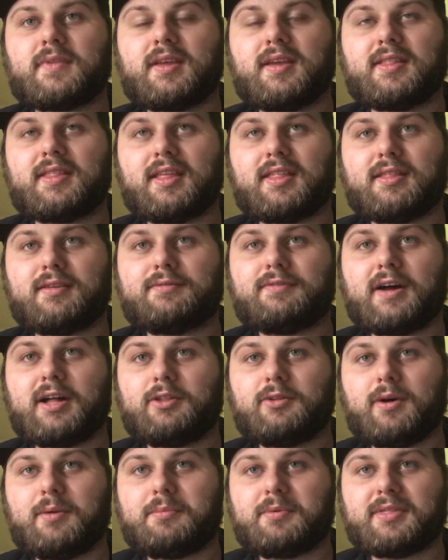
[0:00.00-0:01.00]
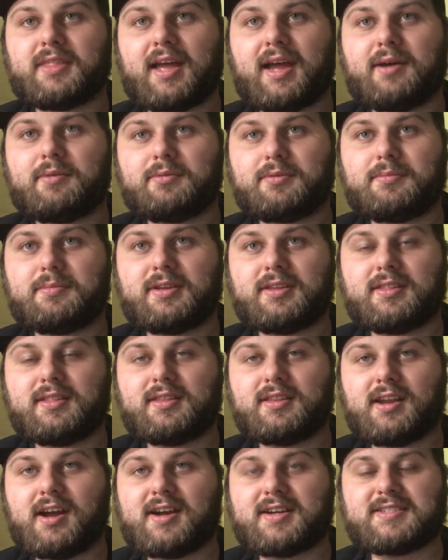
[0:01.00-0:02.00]
And then the follow-up with that would be
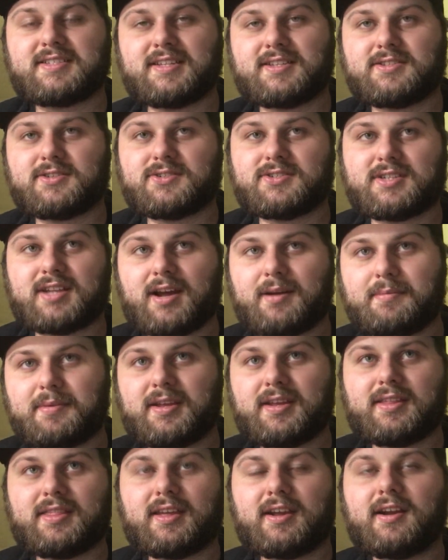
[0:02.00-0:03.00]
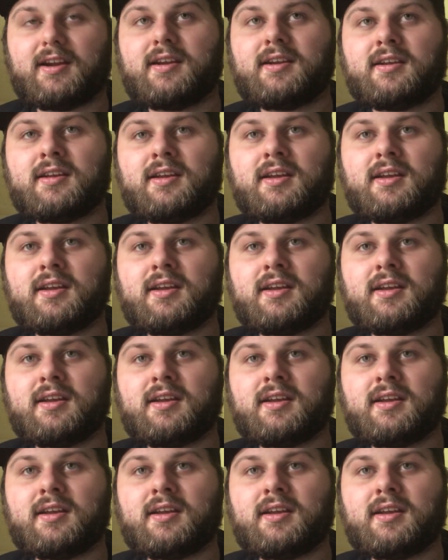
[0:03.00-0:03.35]
the NOx sensors not being there.